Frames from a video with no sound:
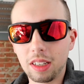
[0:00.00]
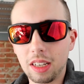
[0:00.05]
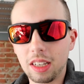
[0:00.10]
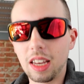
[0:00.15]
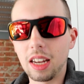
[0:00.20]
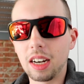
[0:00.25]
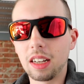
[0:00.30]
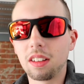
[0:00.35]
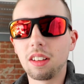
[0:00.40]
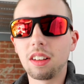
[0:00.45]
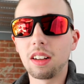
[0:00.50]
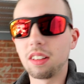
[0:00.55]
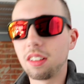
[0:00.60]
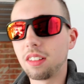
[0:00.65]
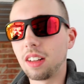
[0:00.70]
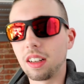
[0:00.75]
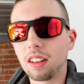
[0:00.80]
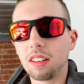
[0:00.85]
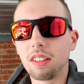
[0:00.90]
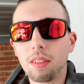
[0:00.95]
getting
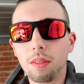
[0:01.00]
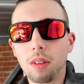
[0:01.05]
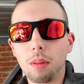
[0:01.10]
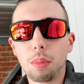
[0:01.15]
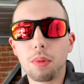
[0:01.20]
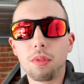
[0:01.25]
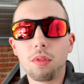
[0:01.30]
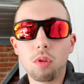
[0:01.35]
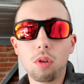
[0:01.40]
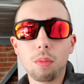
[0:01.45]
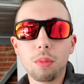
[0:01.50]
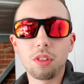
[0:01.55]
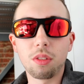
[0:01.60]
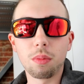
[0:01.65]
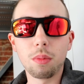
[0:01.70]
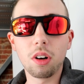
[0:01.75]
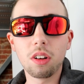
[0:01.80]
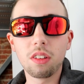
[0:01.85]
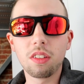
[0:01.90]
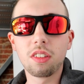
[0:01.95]
stuck in some of the performance
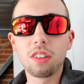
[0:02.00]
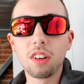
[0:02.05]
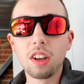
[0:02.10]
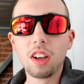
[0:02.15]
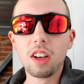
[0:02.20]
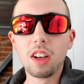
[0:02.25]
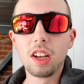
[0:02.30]
mods.